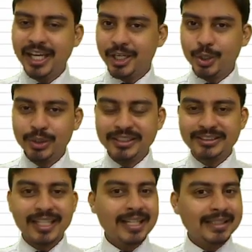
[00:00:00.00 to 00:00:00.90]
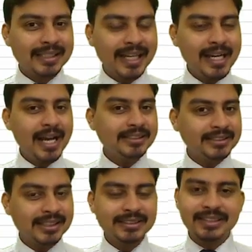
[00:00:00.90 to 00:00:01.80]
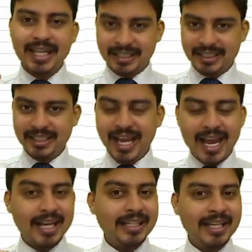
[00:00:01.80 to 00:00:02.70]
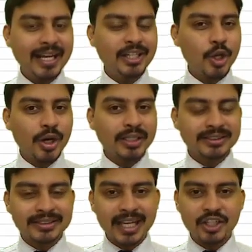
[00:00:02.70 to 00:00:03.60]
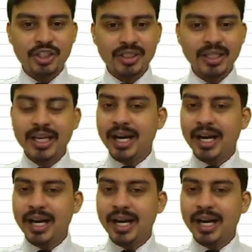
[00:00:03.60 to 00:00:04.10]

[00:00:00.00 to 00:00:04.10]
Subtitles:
notice the data is still selected and yet your selection